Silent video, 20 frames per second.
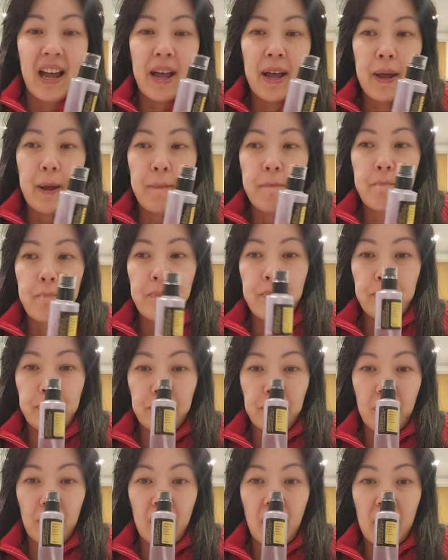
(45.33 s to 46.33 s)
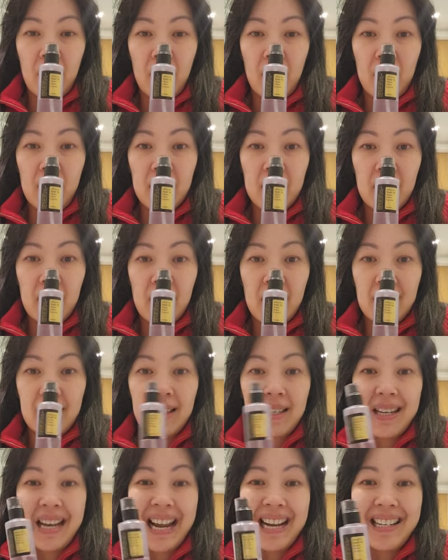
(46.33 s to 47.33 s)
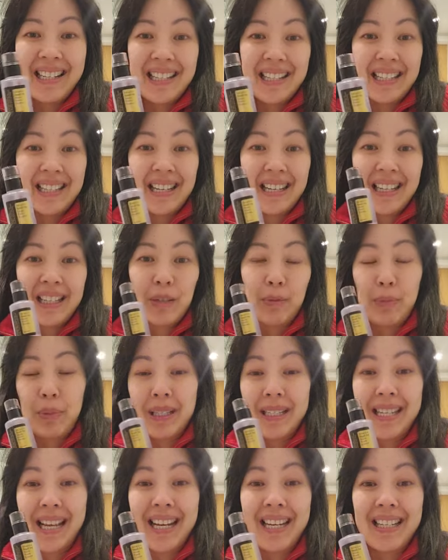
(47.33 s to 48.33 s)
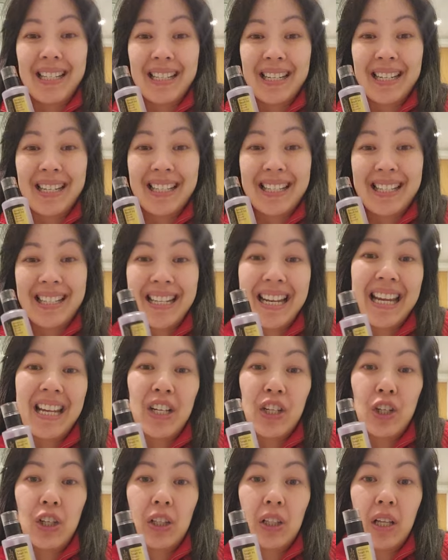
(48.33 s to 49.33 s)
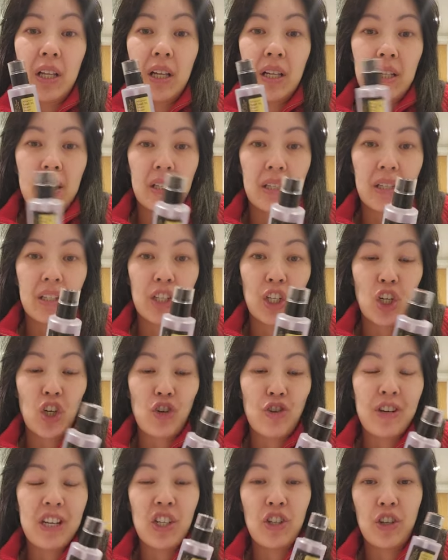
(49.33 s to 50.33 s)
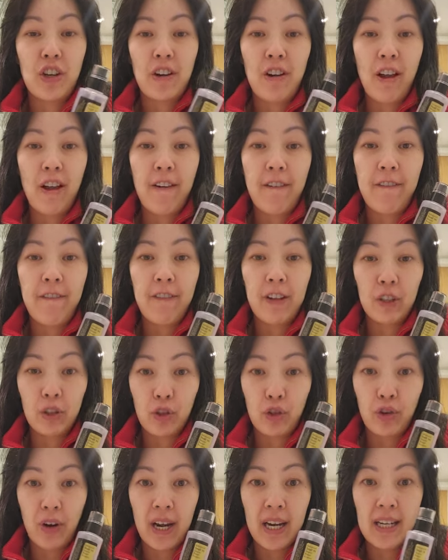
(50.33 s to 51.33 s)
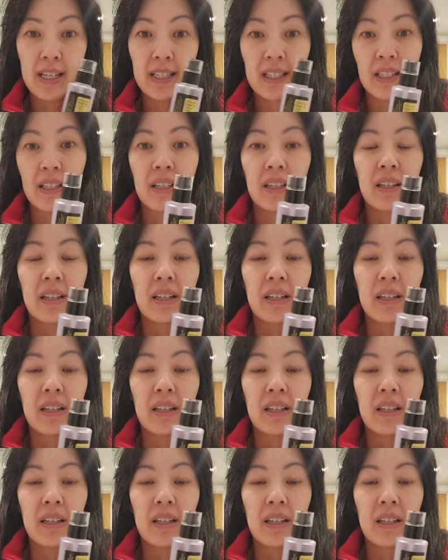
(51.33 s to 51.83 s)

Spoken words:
This is 96% snail secretion filtrate.